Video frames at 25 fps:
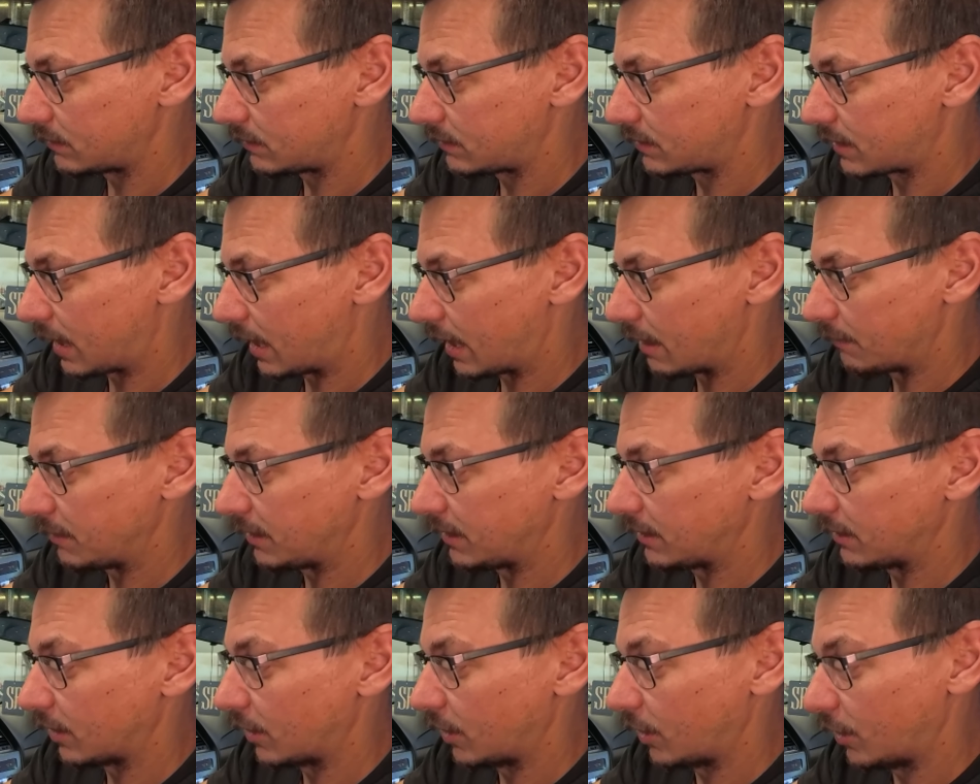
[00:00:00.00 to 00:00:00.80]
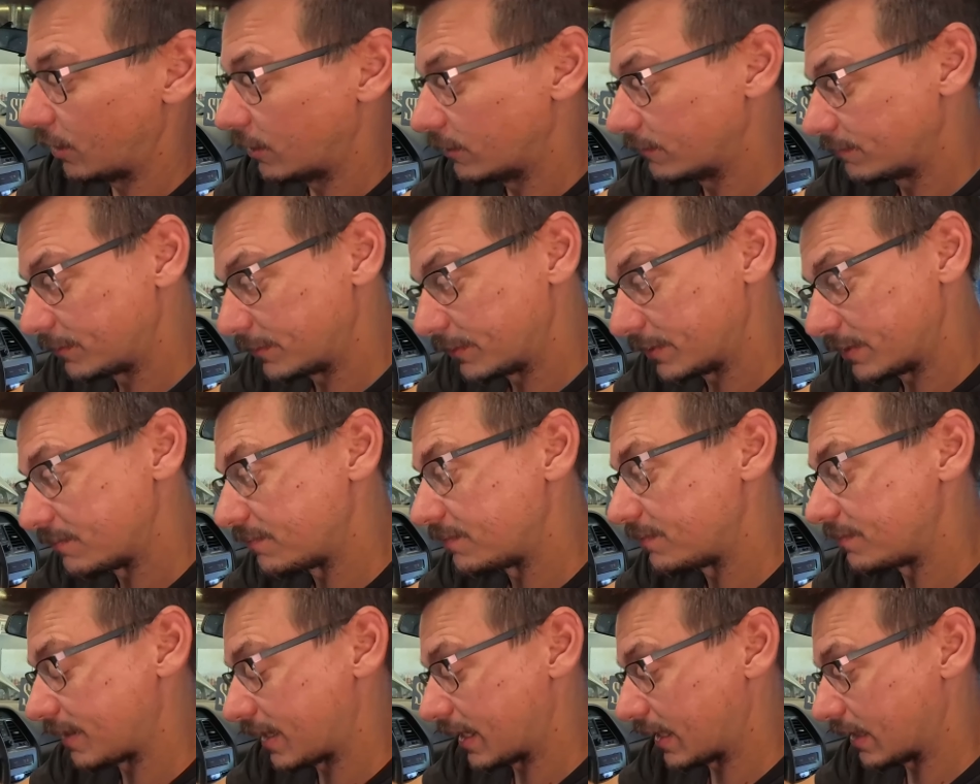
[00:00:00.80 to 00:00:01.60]
timing over
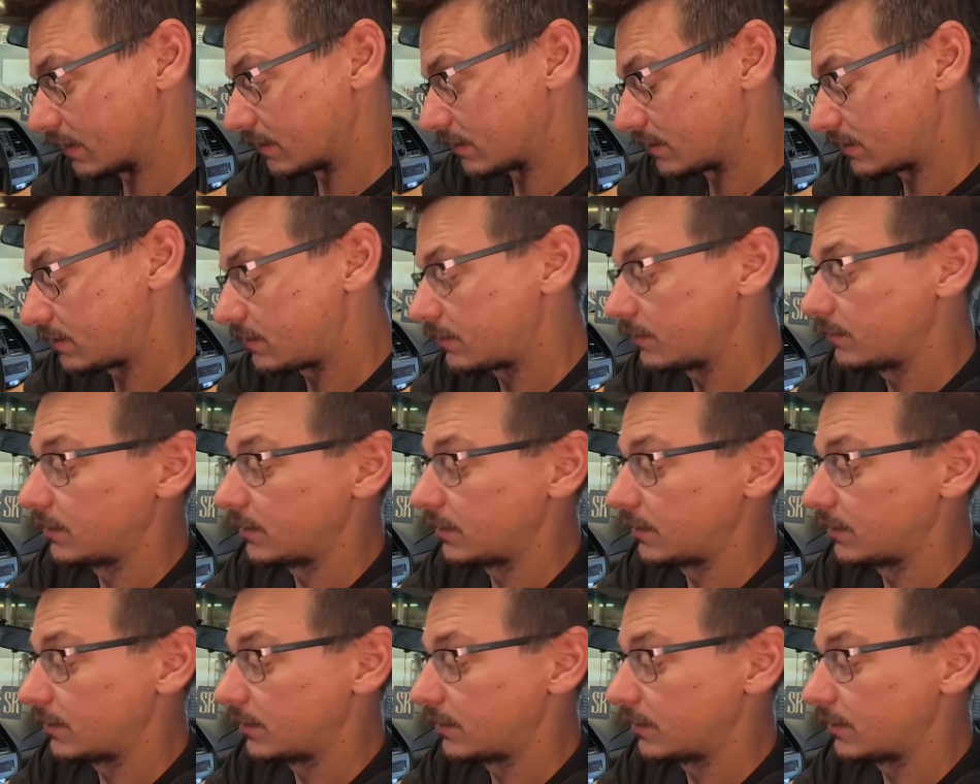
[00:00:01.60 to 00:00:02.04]
advanced,